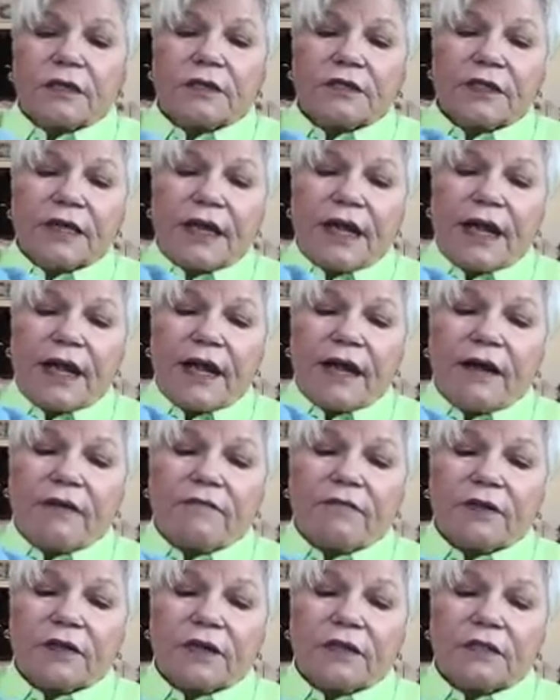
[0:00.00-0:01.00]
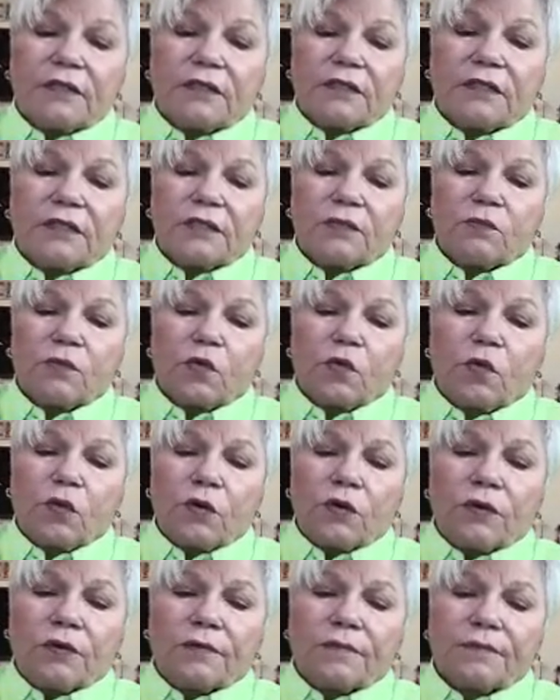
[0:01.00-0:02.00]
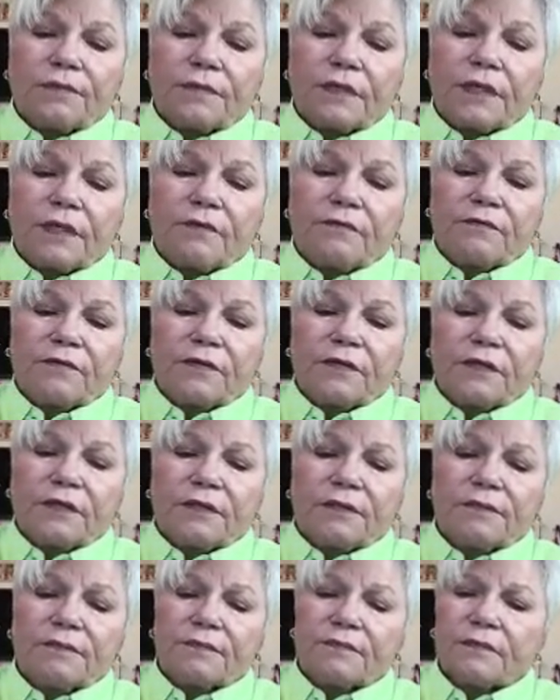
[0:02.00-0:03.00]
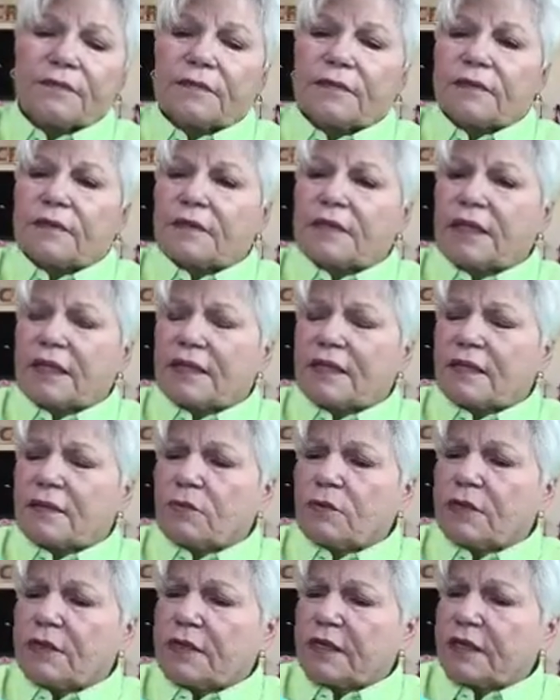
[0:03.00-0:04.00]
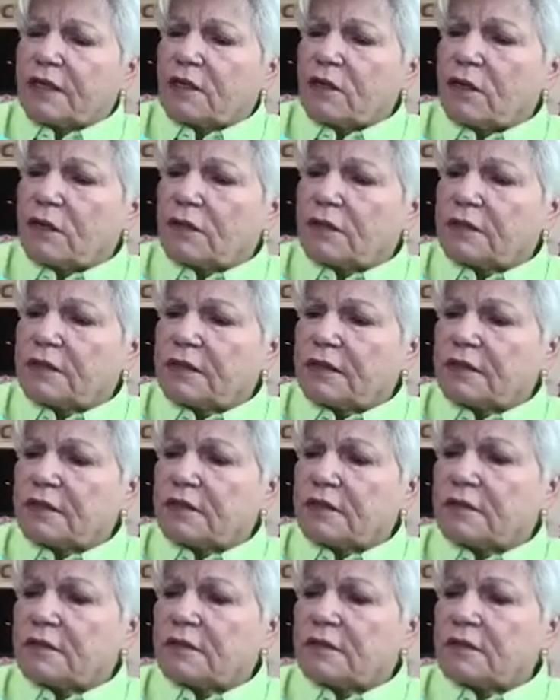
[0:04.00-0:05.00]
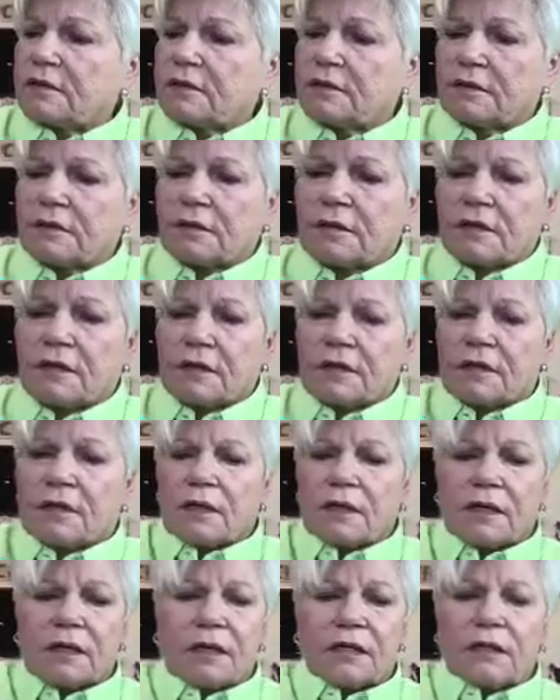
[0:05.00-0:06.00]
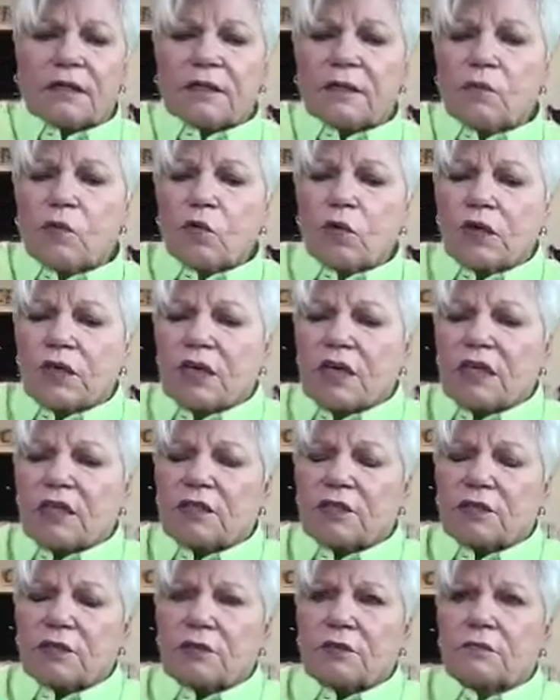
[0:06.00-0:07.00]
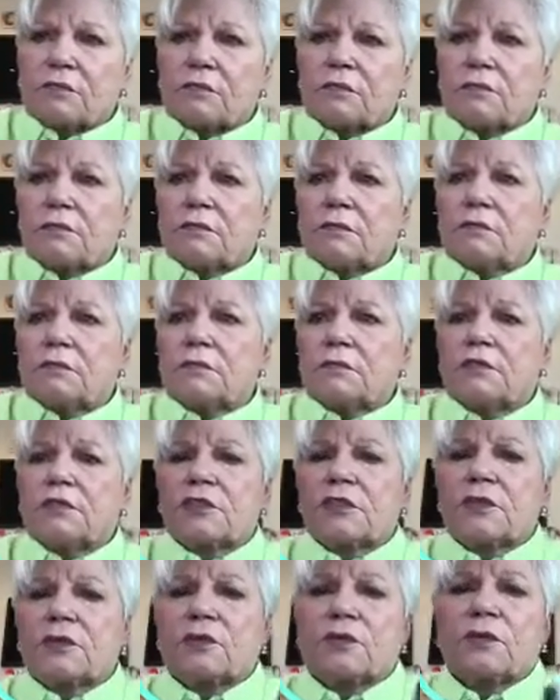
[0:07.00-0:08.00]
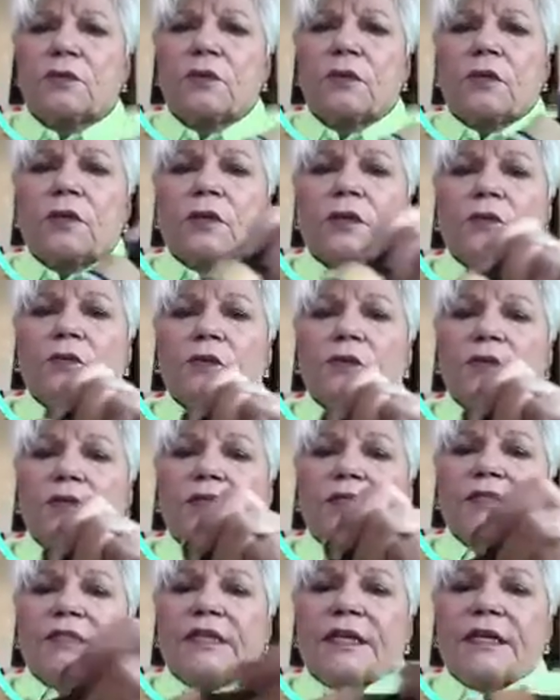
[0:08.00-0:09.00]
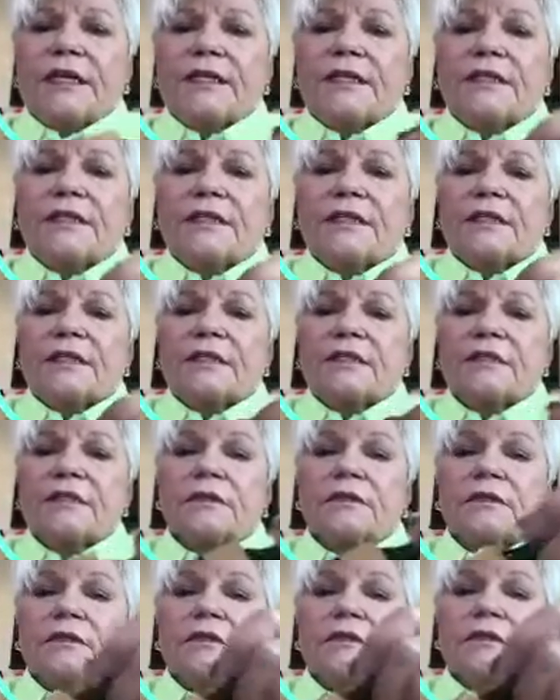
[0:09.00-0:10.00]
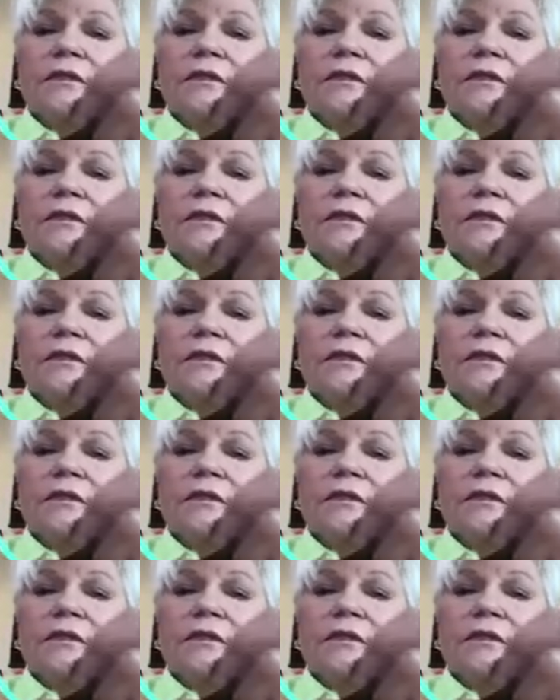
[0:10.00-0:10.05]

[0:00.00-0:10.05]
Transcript: to have a little more of the, what do they call this? A little more color. So we're going to take this.